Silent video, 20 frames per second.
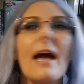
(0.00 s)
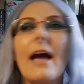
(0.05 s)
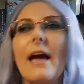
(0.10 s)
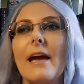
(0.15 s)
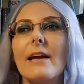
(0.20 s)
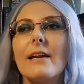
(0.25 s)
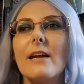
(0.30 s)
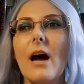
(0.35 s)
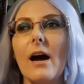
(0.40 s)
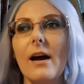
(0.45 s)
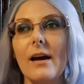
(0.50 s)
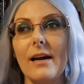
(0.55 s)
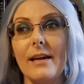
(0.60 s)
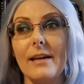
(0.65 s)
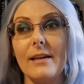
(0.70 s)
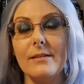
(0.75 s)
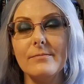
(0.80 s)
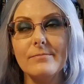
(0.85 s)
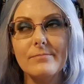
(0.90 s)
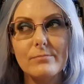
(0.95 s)
and
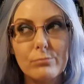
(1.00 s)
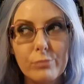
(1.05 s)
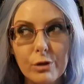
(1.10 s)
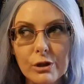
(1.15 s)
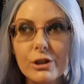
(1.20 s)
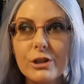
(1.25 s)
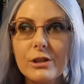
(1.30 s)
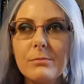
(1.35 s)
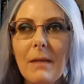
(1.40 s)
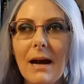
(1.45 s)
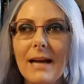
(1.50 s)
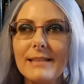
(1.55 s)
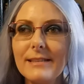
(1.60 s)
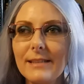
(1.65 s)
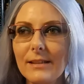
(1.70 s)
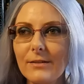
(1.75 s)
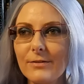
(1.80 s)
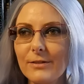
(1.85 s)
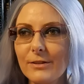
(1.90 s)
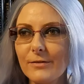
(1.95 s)
I pushed
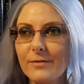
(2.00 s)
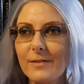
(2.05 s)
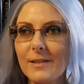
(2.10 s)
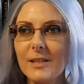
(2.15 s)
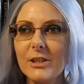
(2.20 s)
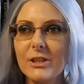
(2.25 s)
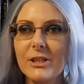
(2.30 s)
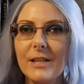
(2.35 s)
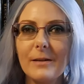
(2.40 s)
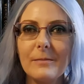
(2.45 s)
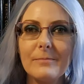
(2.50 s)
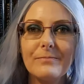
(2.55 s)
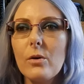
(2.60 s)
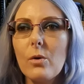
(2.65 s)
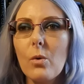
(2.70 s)
myself to finish it.